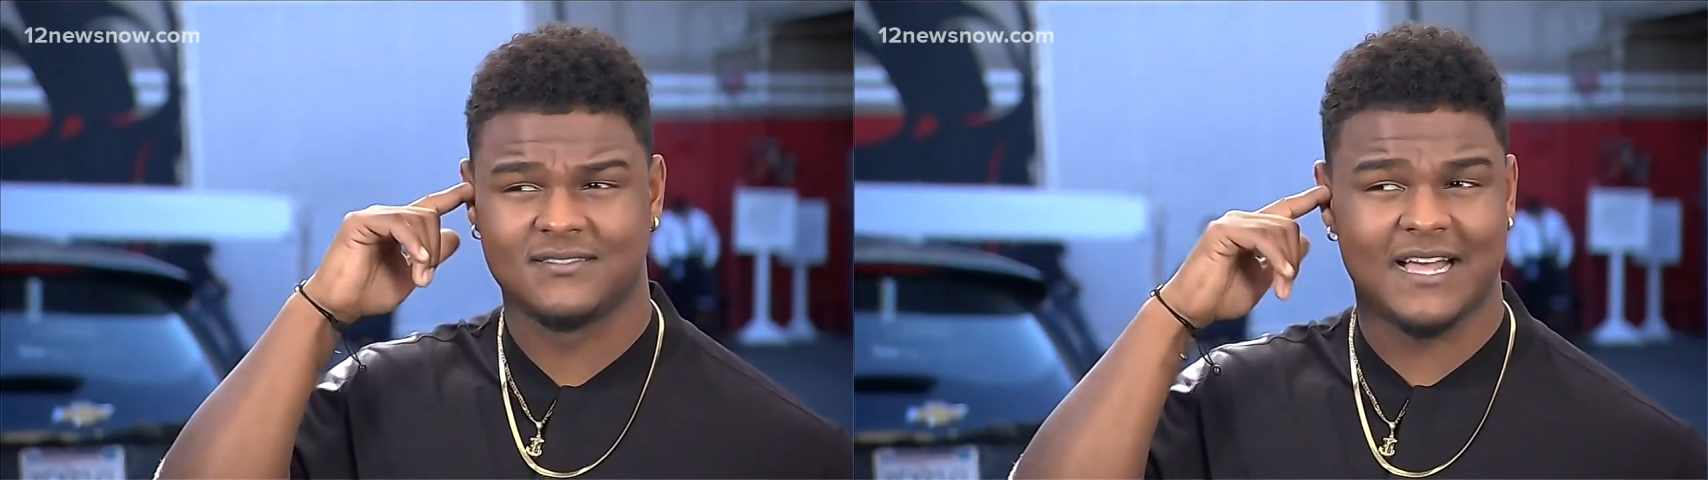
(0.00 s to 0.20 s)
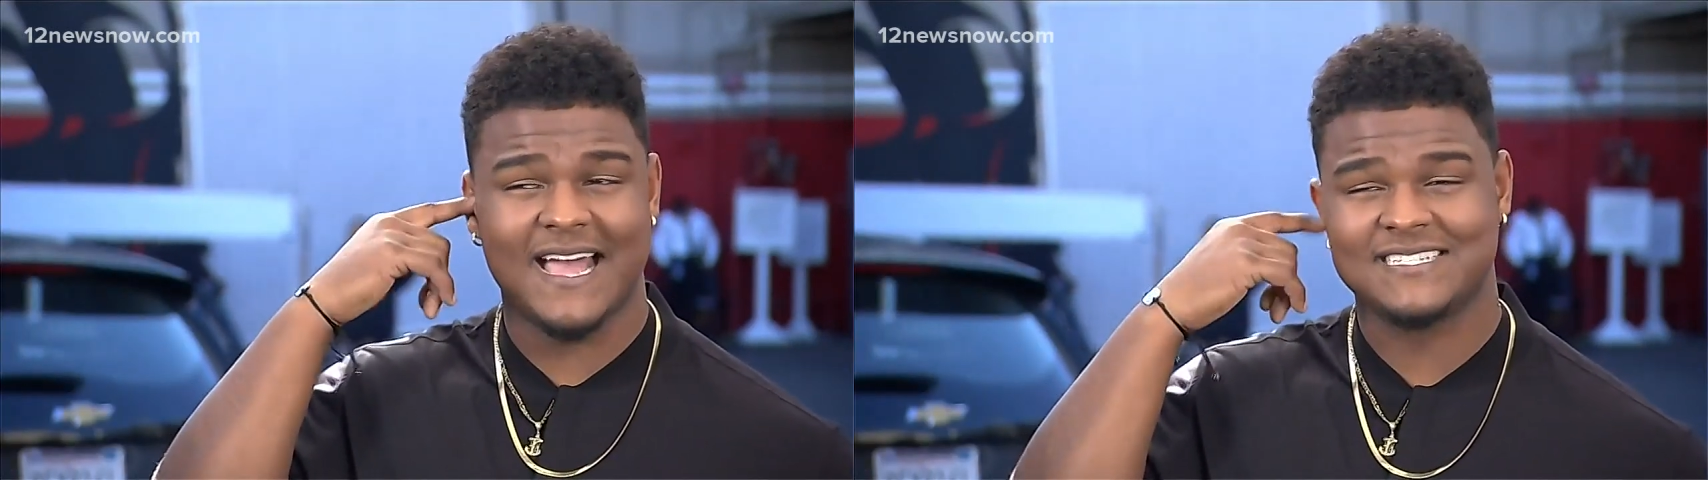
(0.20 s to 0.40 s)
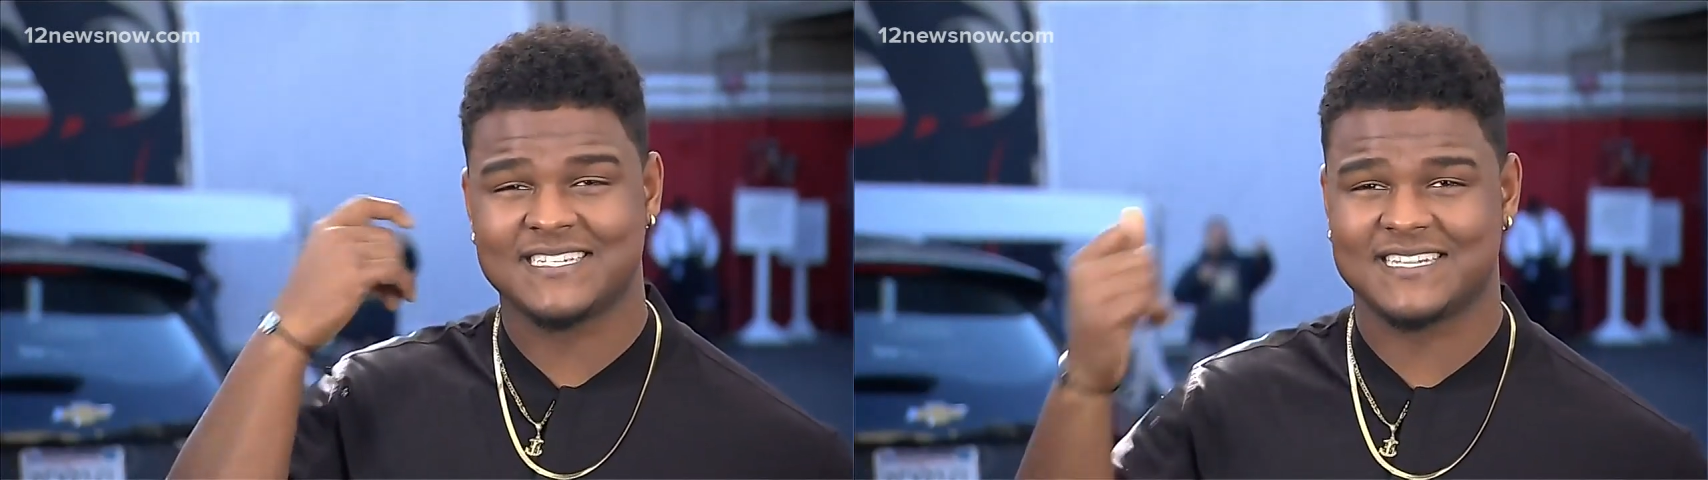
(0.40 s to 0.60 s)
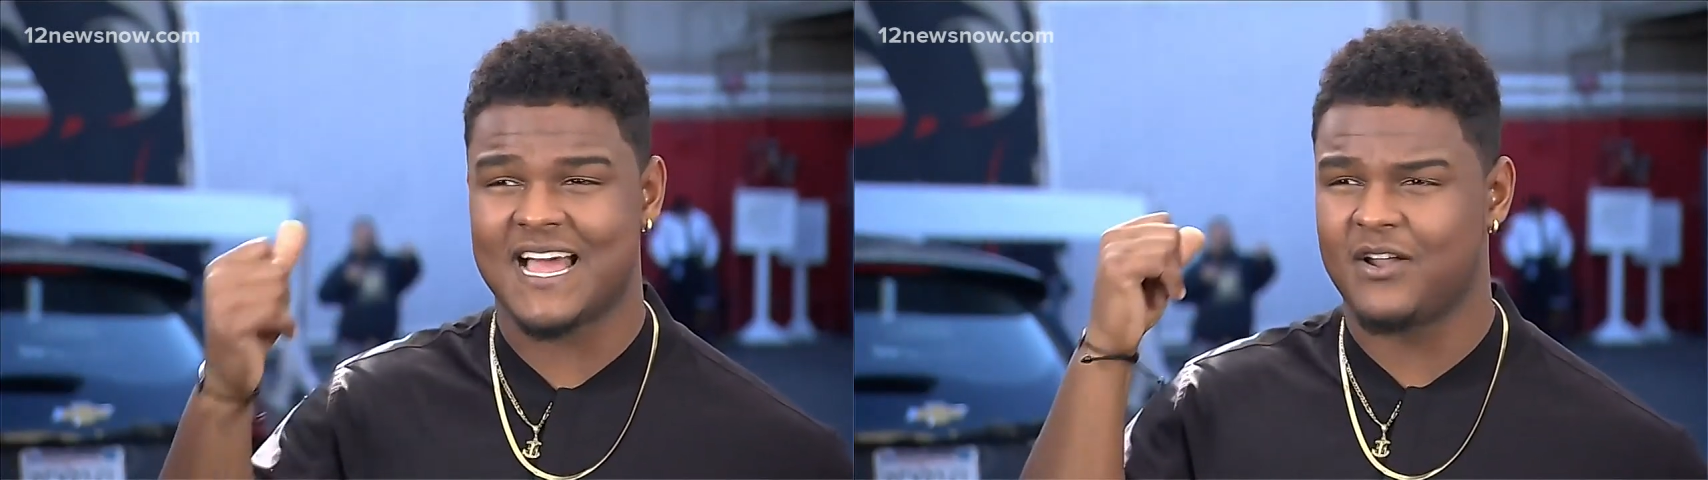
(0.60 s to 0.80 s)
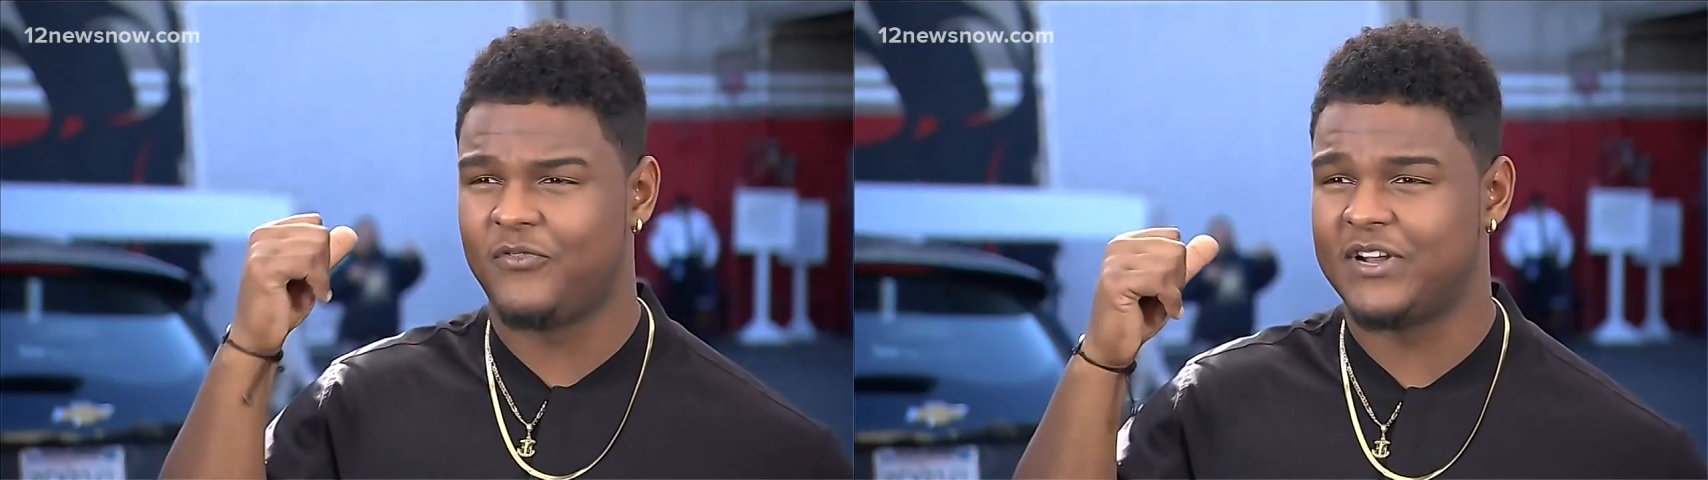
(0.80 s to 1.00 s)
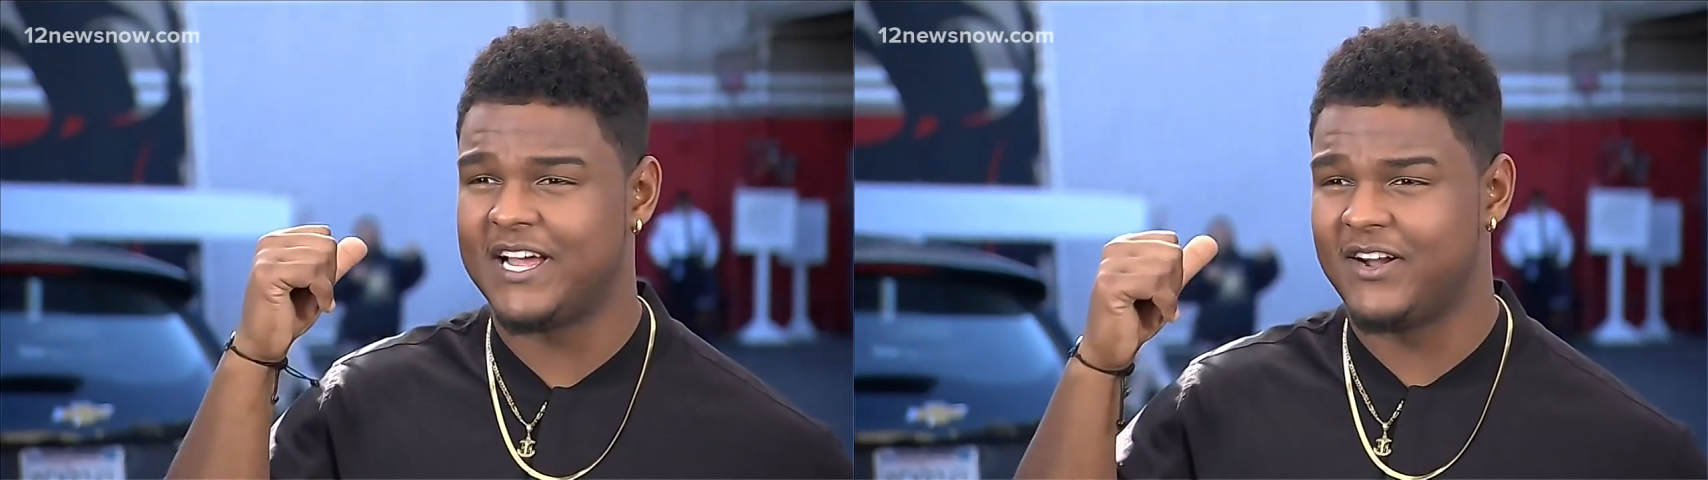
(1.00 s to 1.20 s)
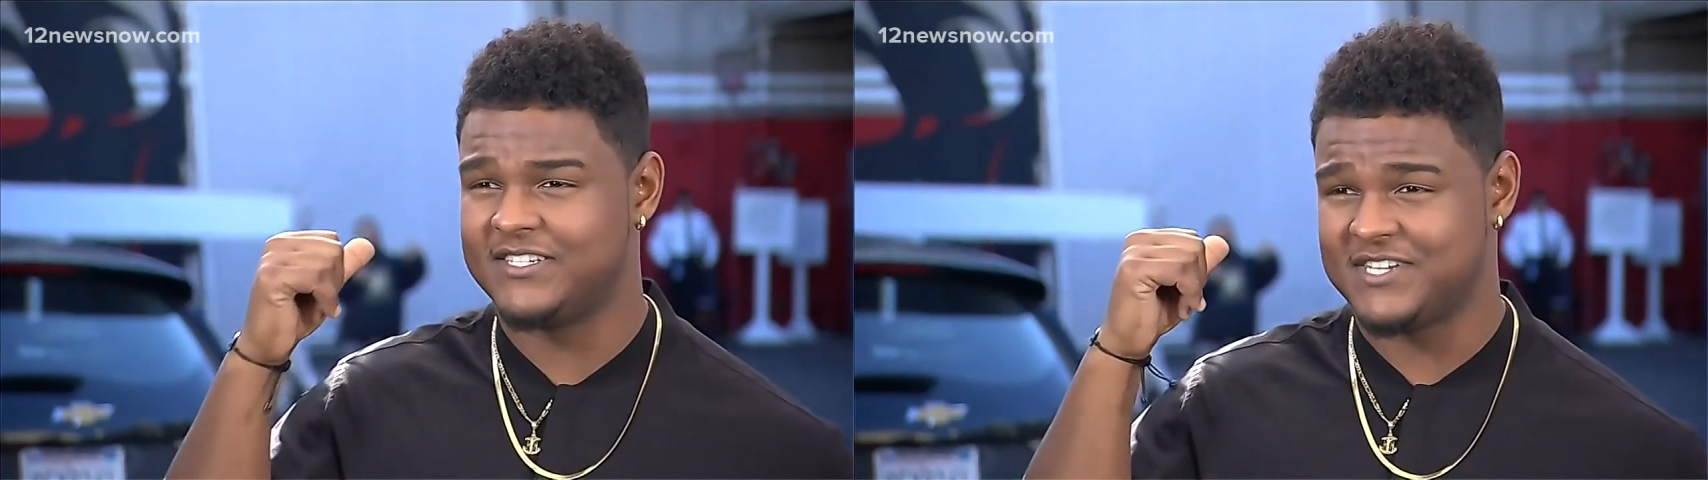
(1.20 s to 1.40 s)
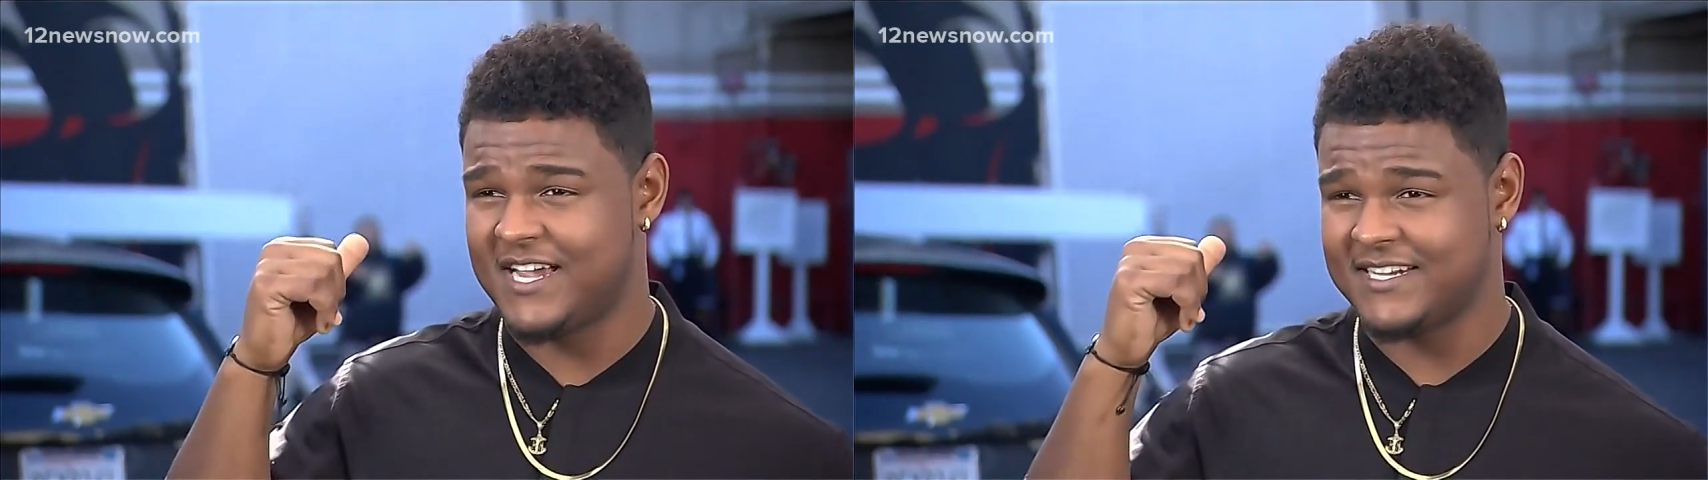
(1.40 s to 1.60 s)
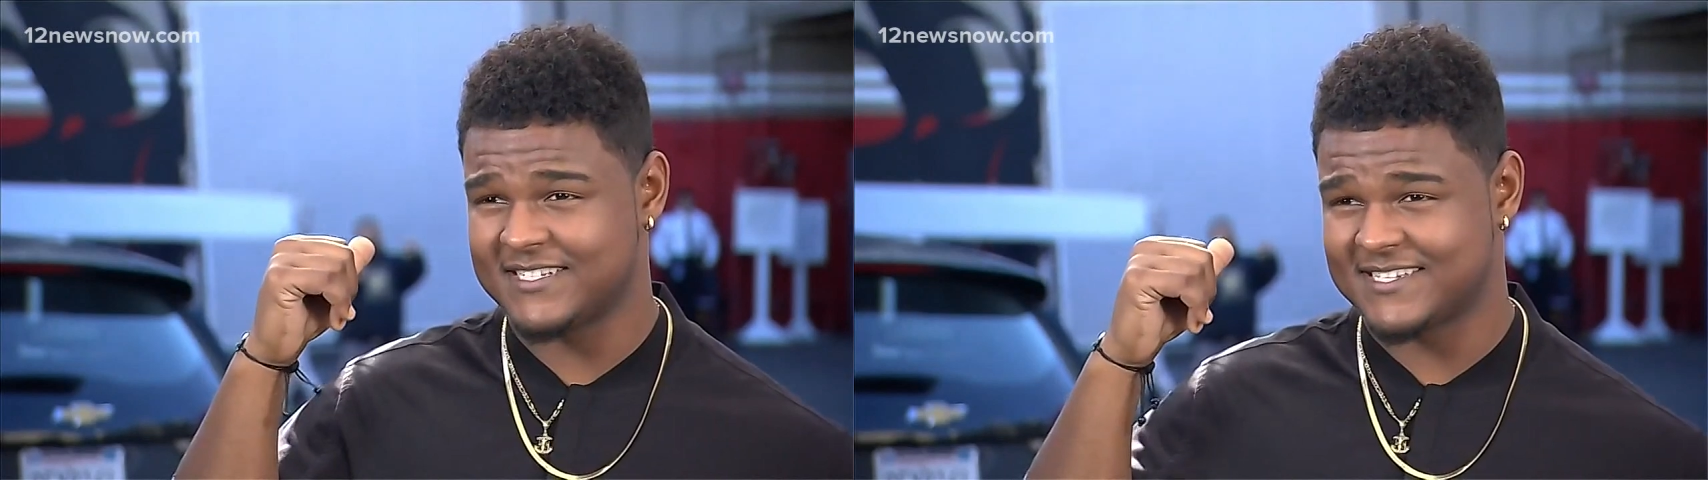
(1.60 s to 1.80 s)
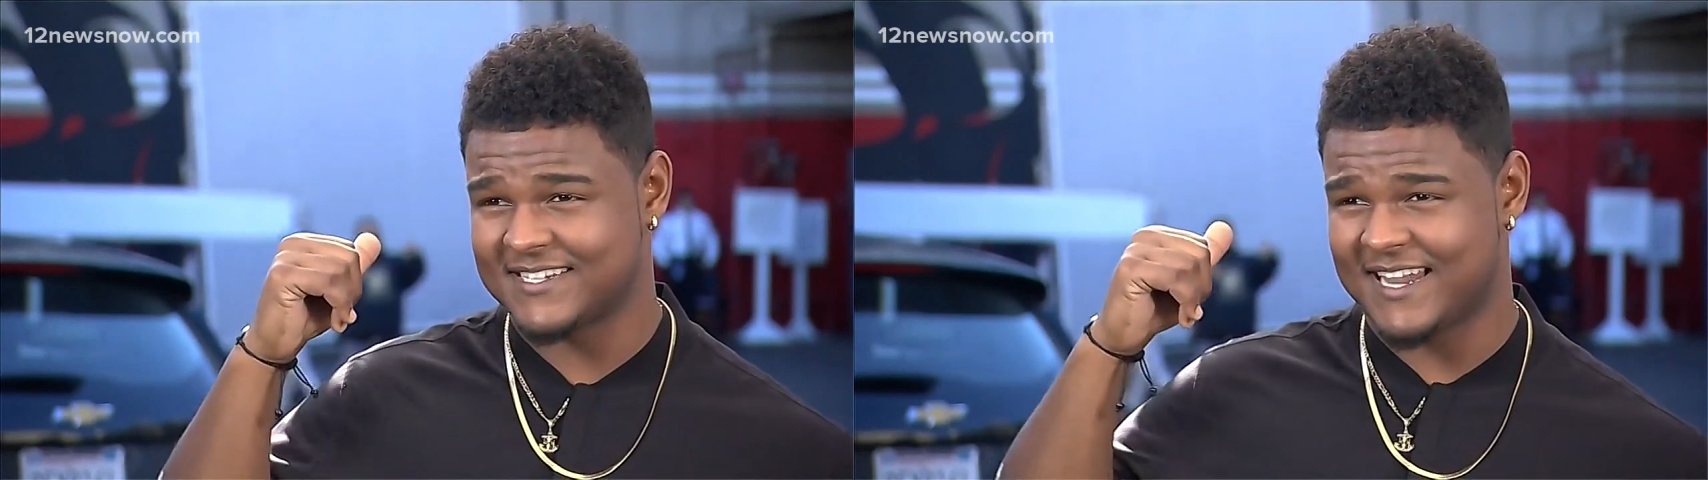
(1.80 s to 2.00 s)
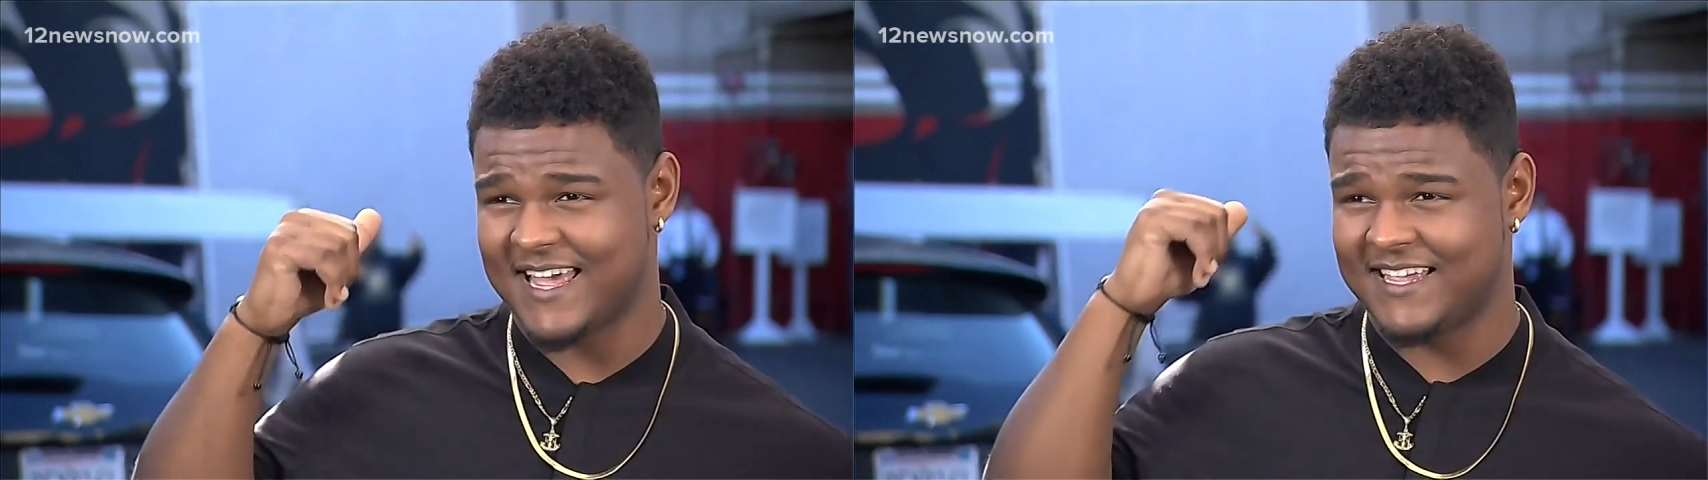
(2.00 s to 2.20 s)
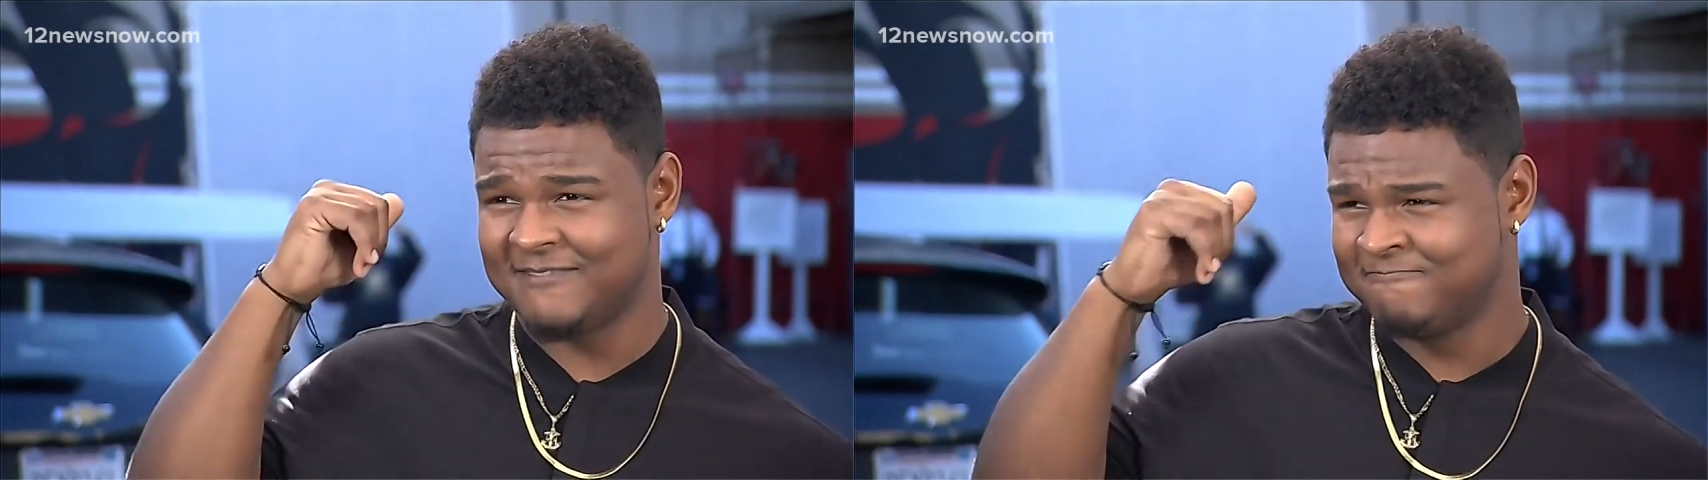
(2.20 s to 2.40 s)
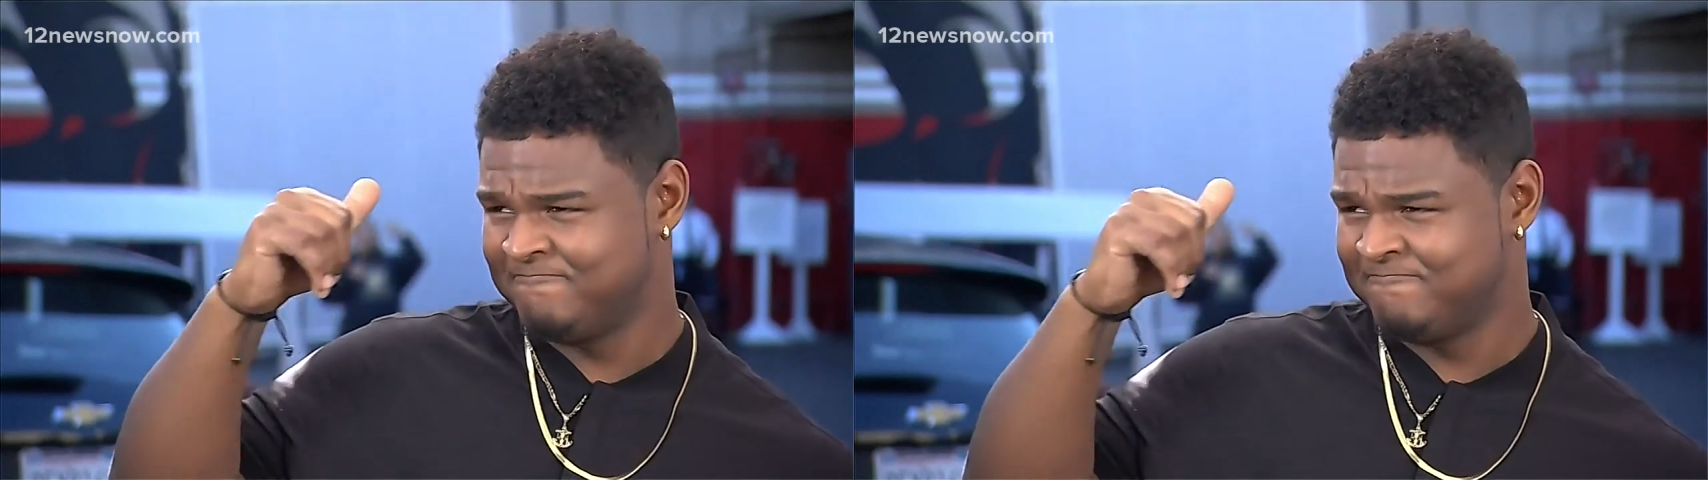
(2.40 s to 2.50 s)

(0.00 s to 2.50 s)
I just got over laryngitis. Like,